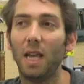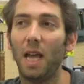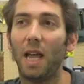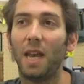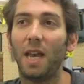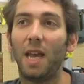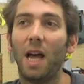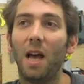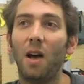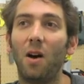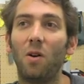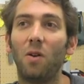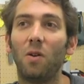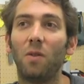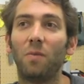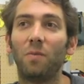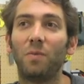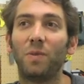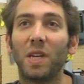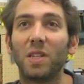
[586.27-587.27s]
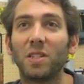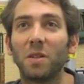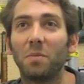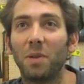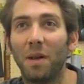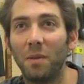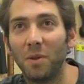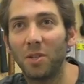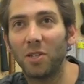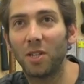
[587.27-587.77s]
And now desktop
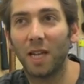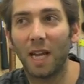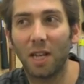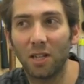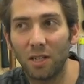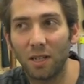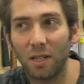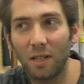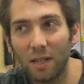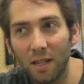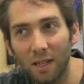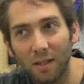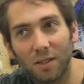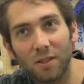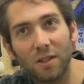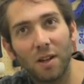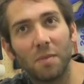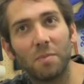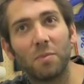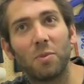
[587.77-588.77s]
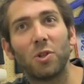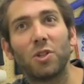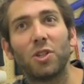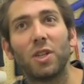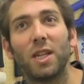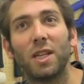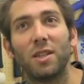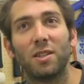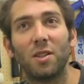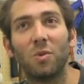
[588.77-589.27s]
publishing actually can start
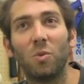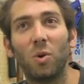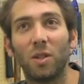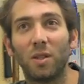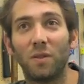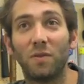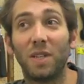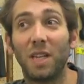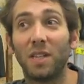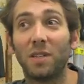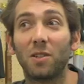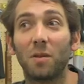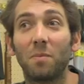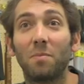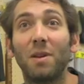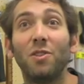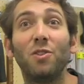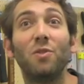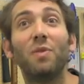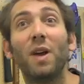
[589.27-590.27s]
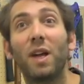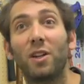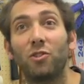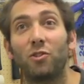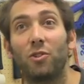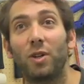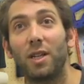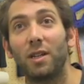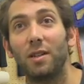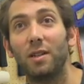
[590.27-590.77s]
pushing into the world of desktop
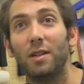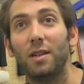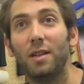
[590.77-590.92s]
manufacturing.